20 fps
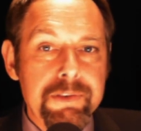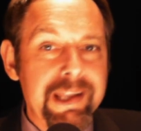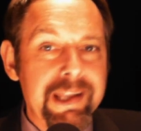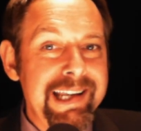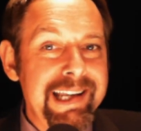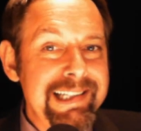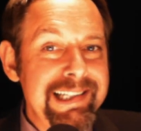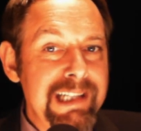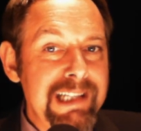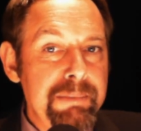
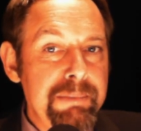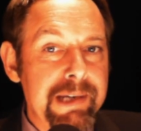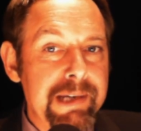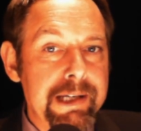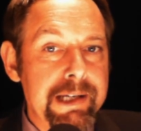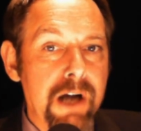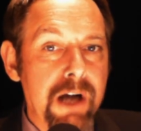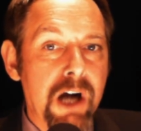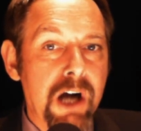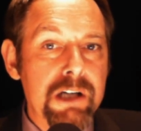The
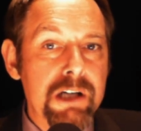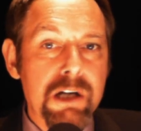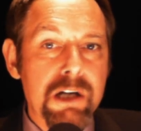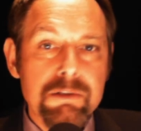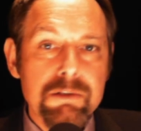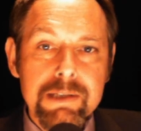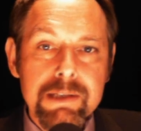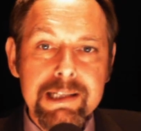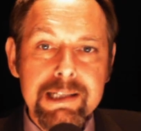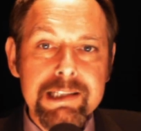ECB are
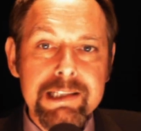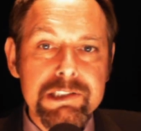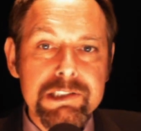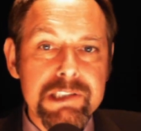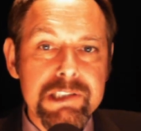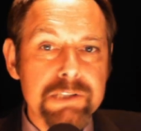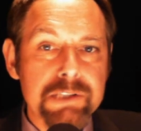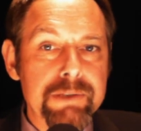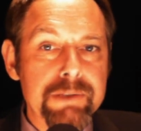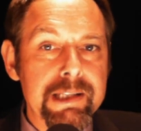currently
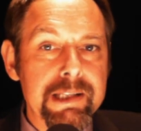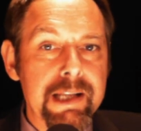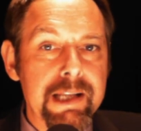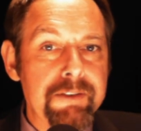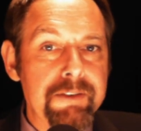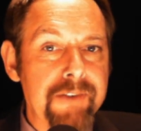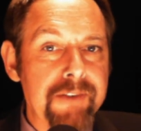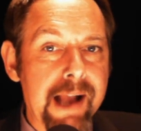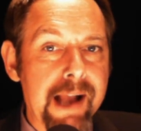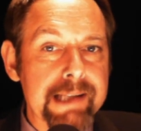considering
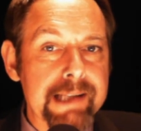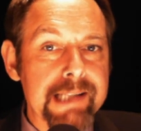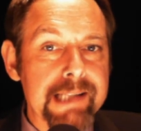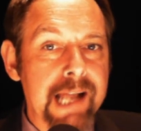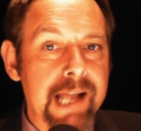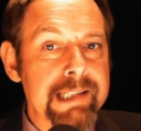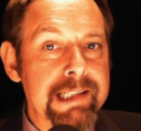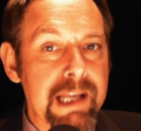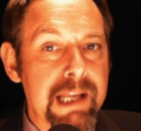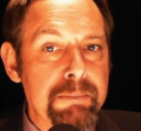the
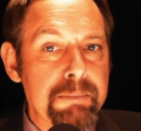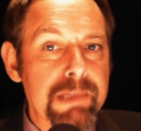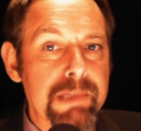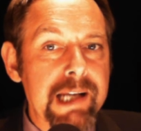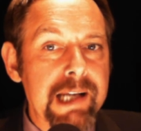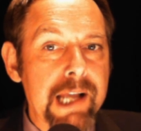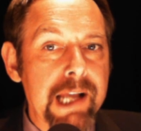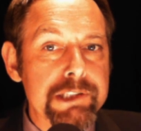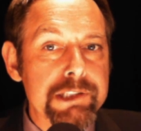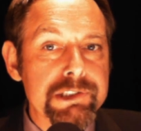effects and
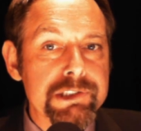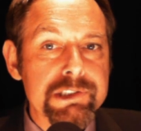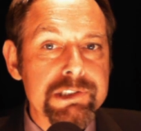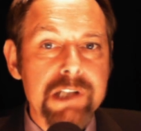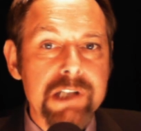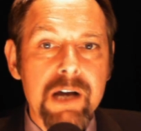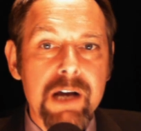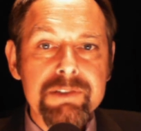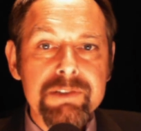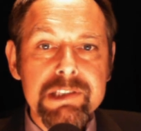
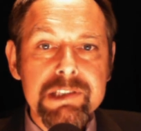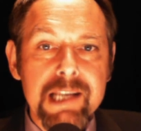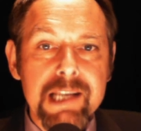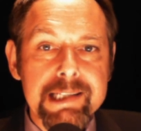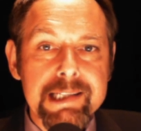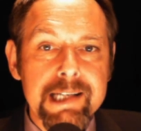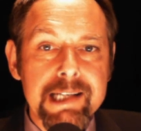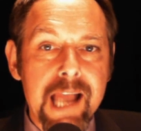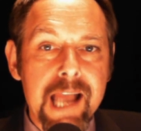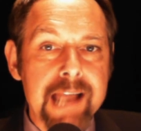implications of
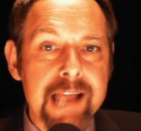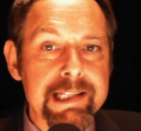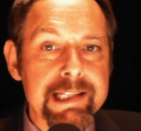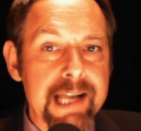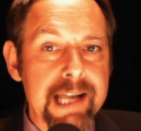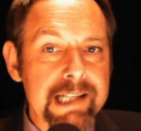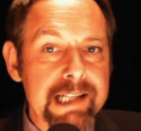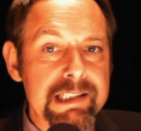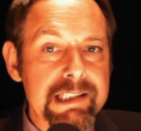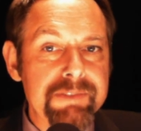setting a
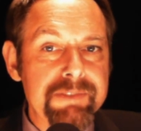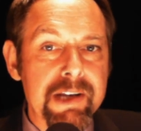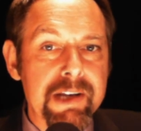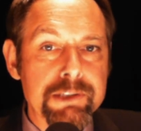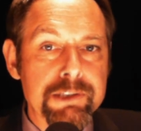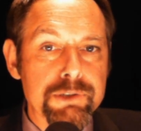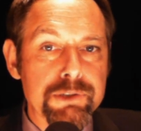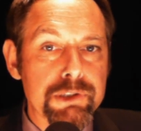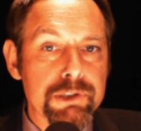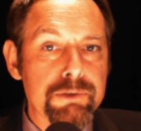negative
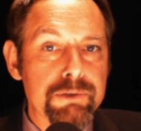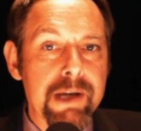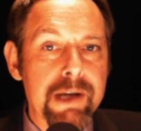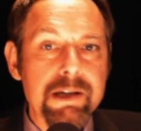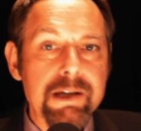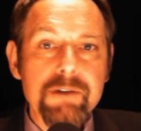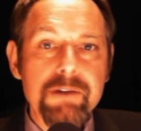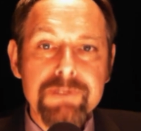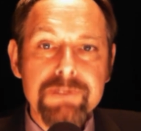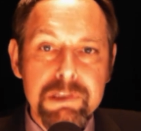interest
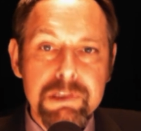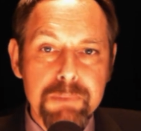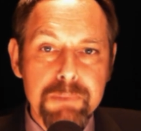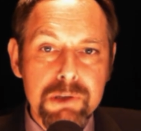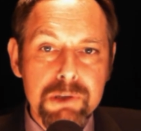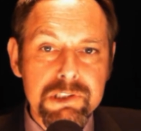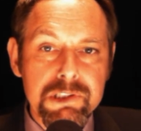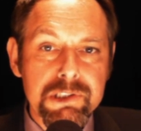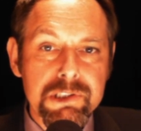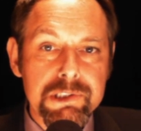rate for
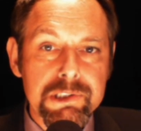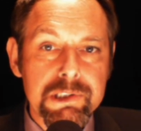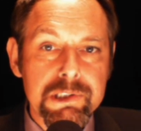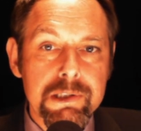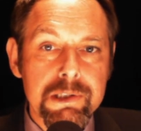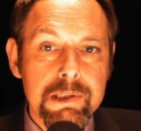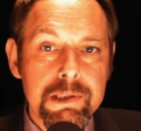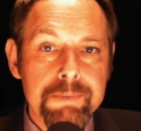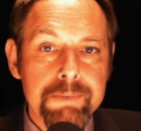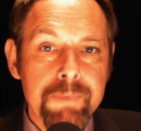depositors.